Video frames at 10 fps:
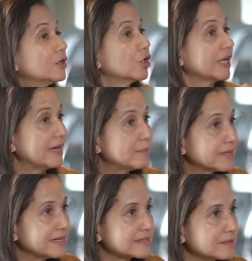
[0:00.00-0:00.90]
a
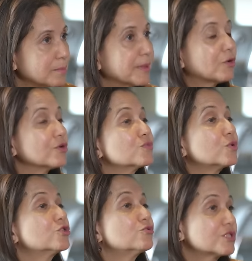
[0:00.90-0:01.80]
collaborator because
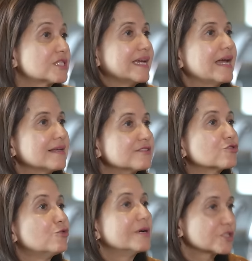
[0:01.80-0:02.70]
what you say has
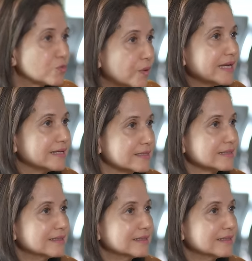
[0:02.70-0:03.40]
so much weight?